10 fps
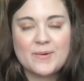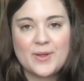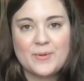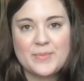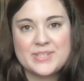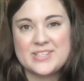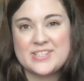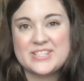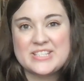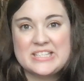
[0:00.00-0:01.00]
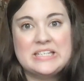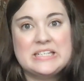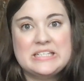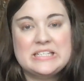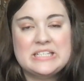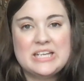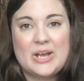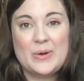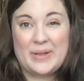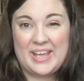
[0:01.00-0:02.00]
I hope this is
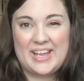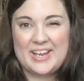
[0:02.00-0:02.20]
okay.